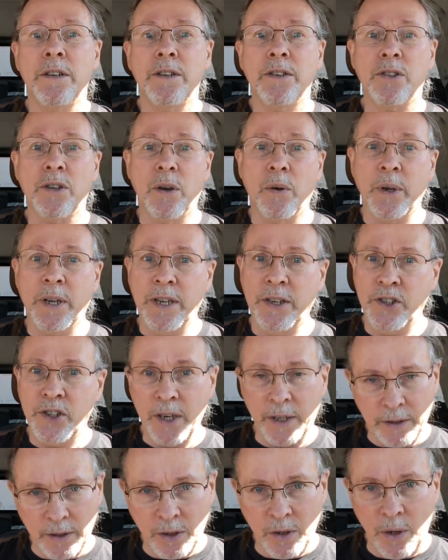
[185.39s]
So he
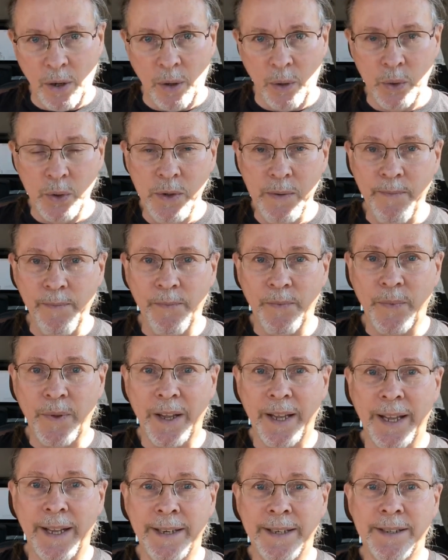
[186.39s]
checked the code
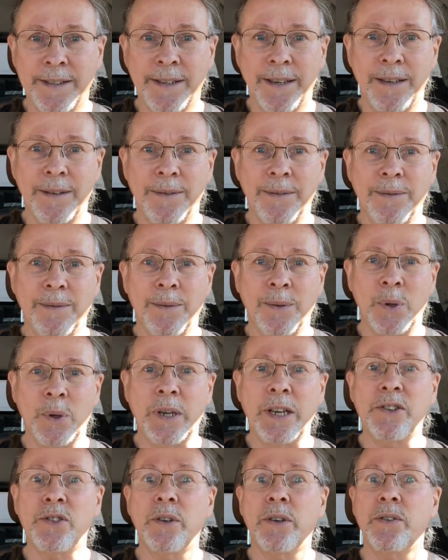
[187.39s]
and he said, well,
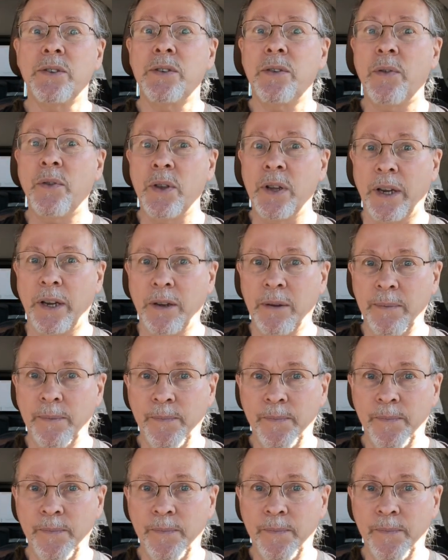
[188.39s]
okay, so here's the thing.